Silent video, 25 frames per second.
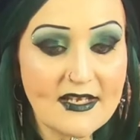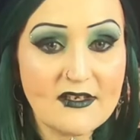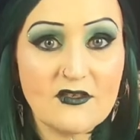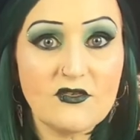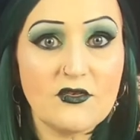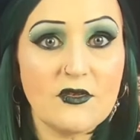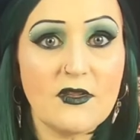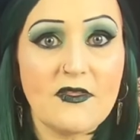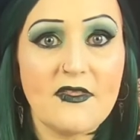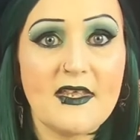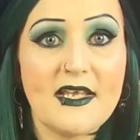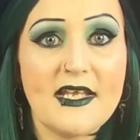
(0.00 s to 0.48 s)

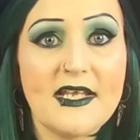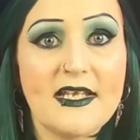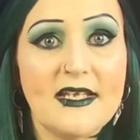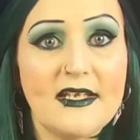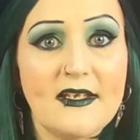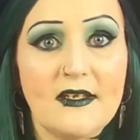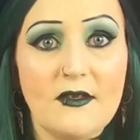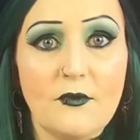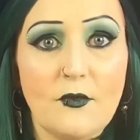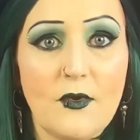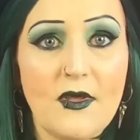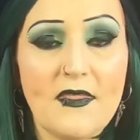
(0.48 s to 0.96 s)
extra
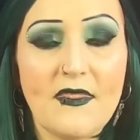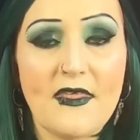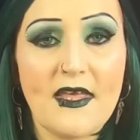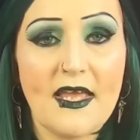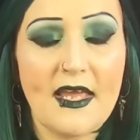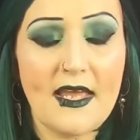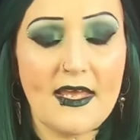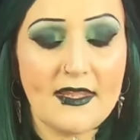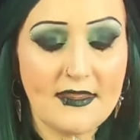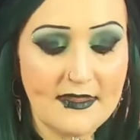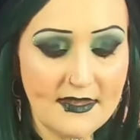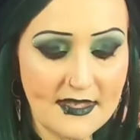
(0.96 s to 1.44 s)
thing with
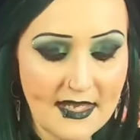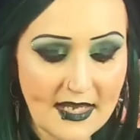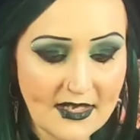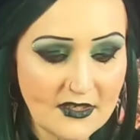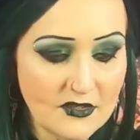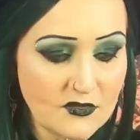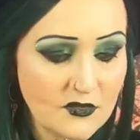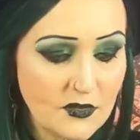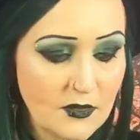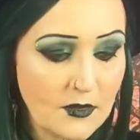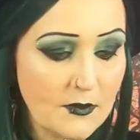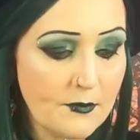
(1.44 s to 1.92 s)
it, the
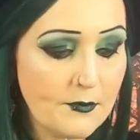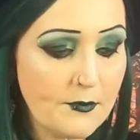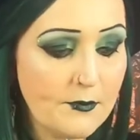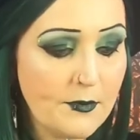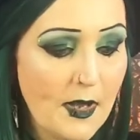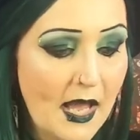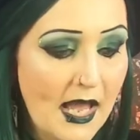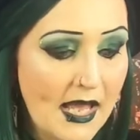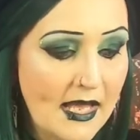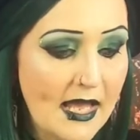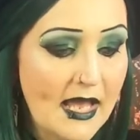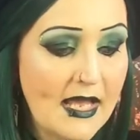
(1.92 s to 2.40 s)
extra
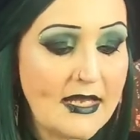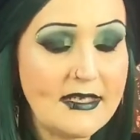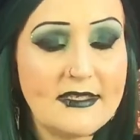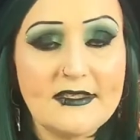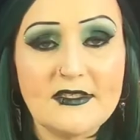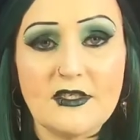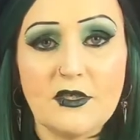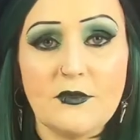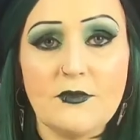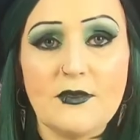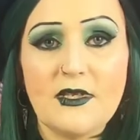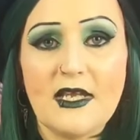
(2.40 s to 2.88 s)

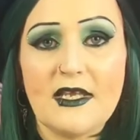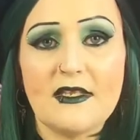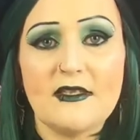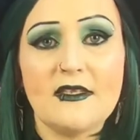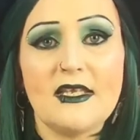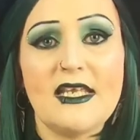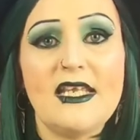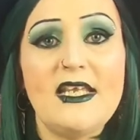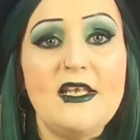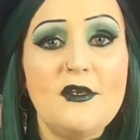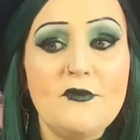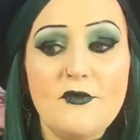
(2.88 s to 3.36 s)
item, the
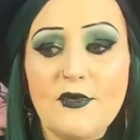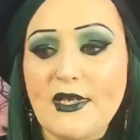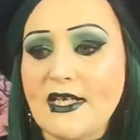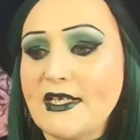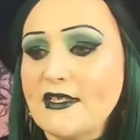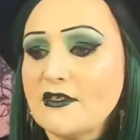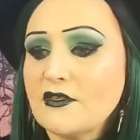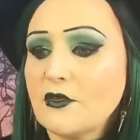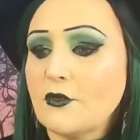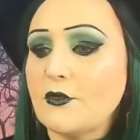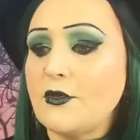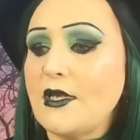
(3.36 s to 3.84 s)

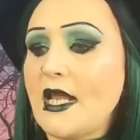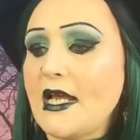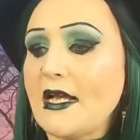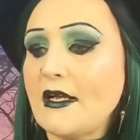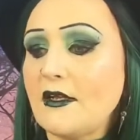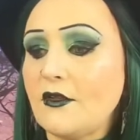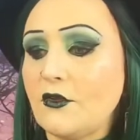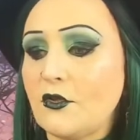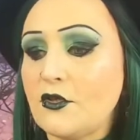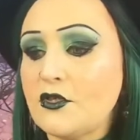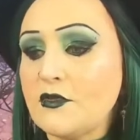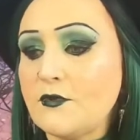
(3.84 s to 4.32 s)
earrings or
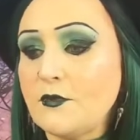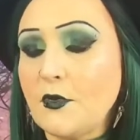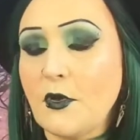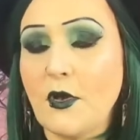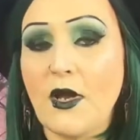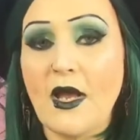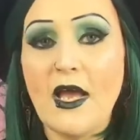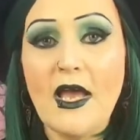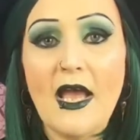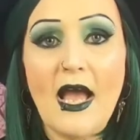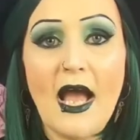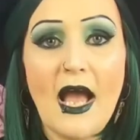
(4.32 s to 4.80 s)
necklace,
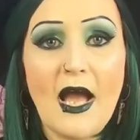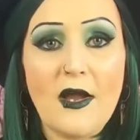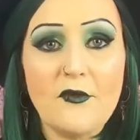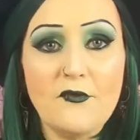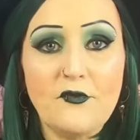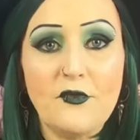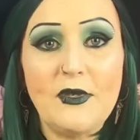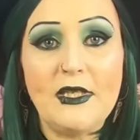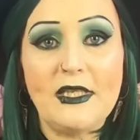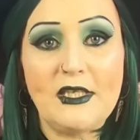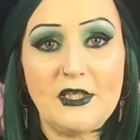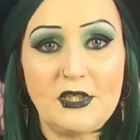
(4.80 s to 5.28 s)
but I
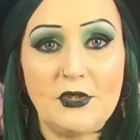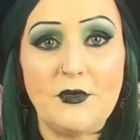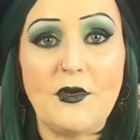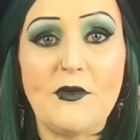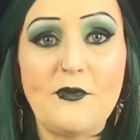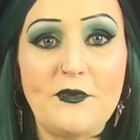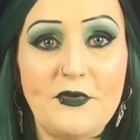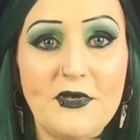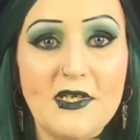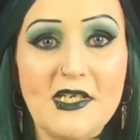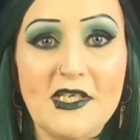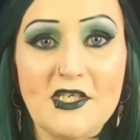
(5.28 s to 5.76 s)
really do
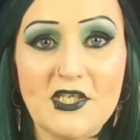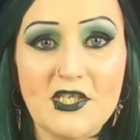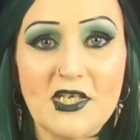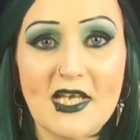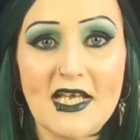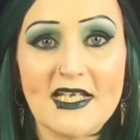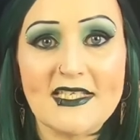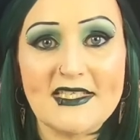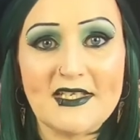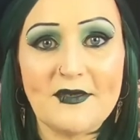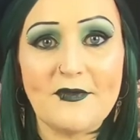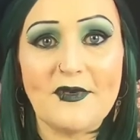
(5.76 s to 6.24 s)

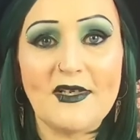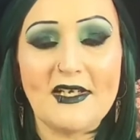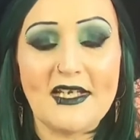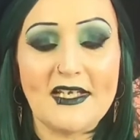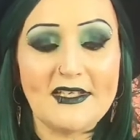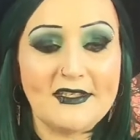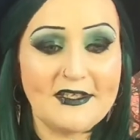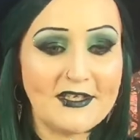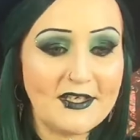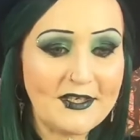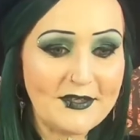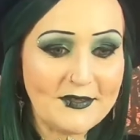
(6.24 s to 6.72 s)
appreciate it when
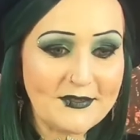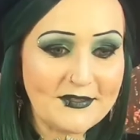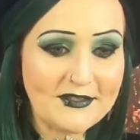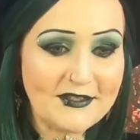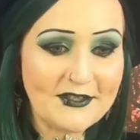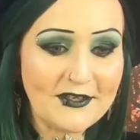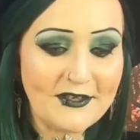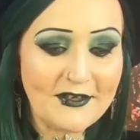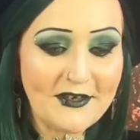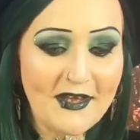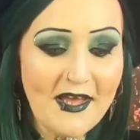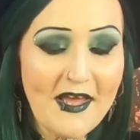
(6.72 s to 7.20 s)
I do.
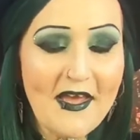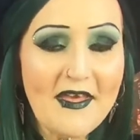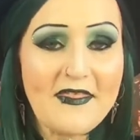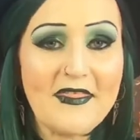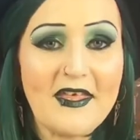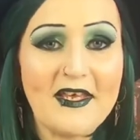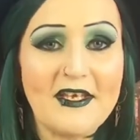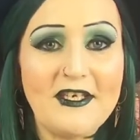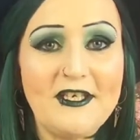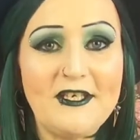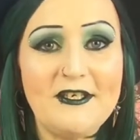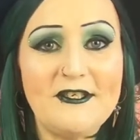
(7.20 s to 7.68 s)
So
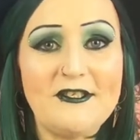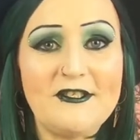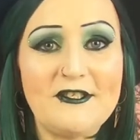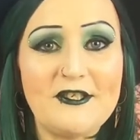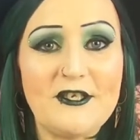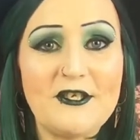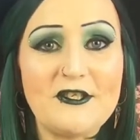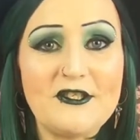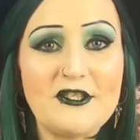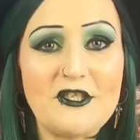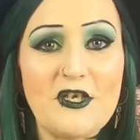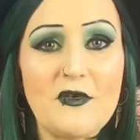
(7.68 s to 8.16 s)
thank you
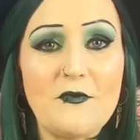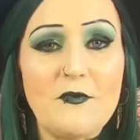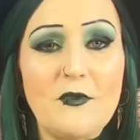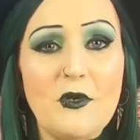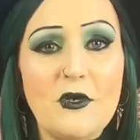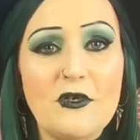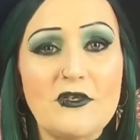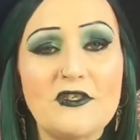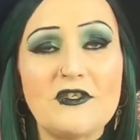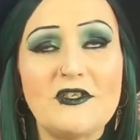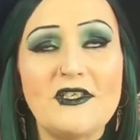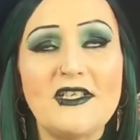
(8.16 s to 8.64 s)
so, so
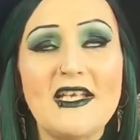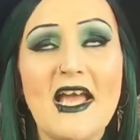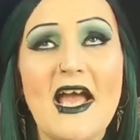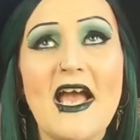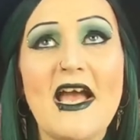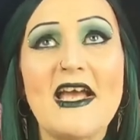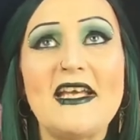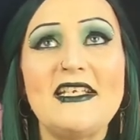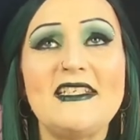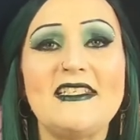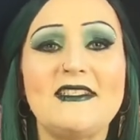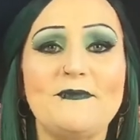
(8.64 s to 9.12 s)
much.
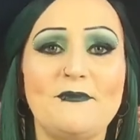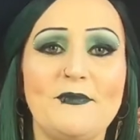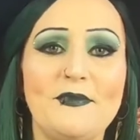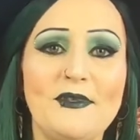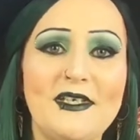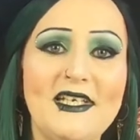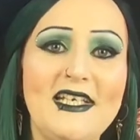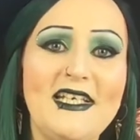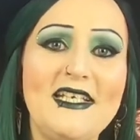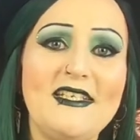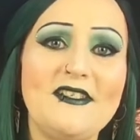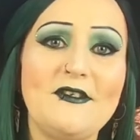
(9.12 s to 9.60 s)
Guys,
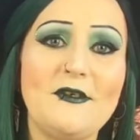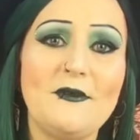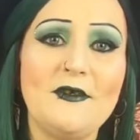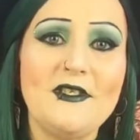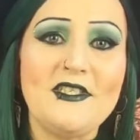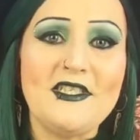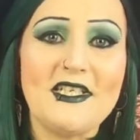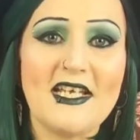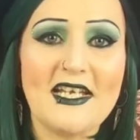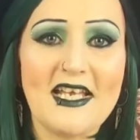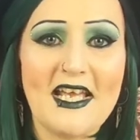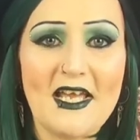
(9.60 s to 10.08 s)
please go
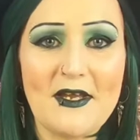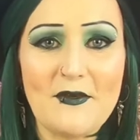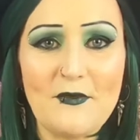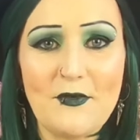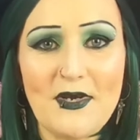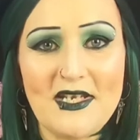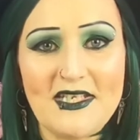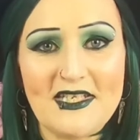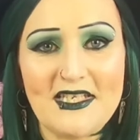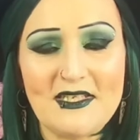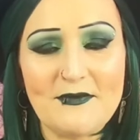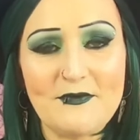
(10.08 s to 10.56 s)
and check out
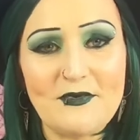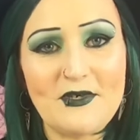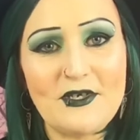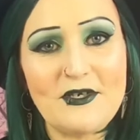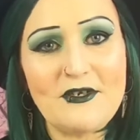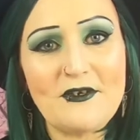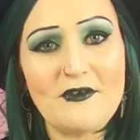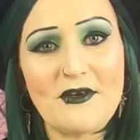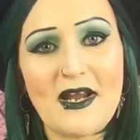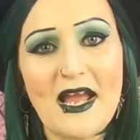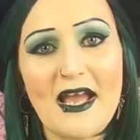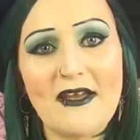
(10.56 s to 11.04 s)
Witches
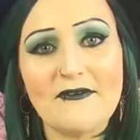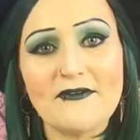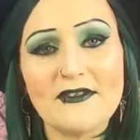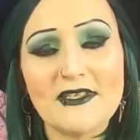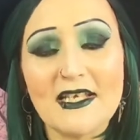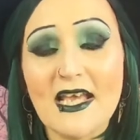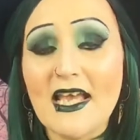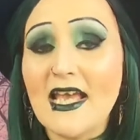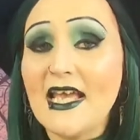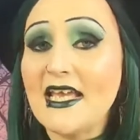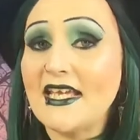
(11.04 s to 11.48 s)
Brewcrafts.